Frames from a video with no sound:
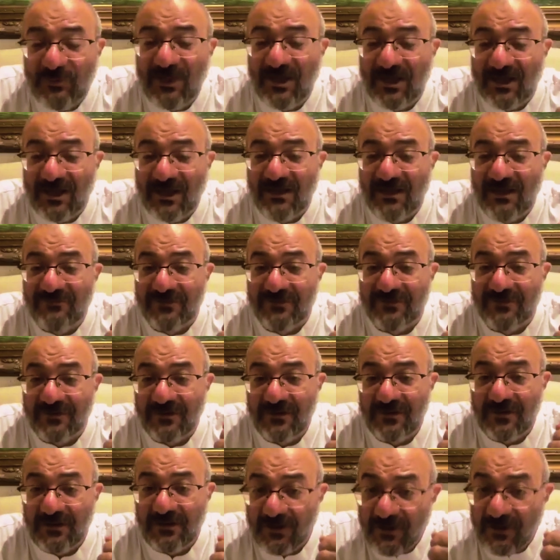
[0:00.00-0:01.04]
to be a
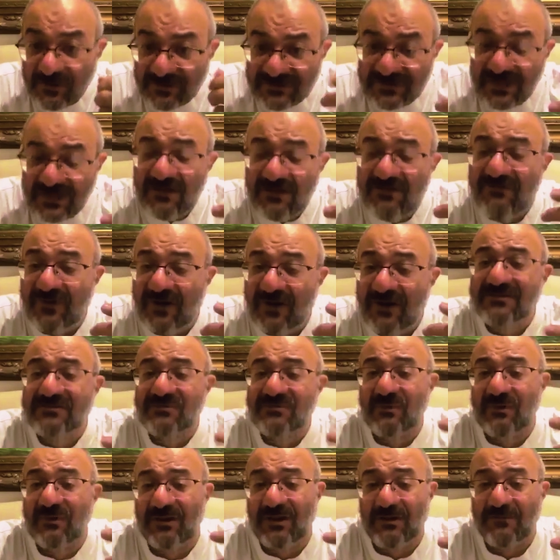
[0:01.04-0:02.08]
kafir, you stay
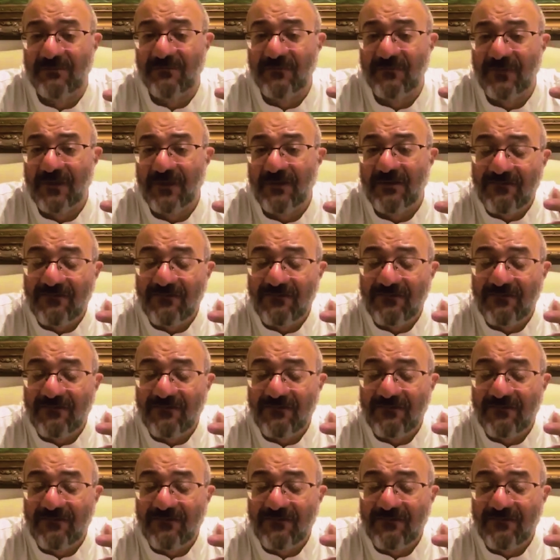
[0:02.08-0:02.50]
friends with them.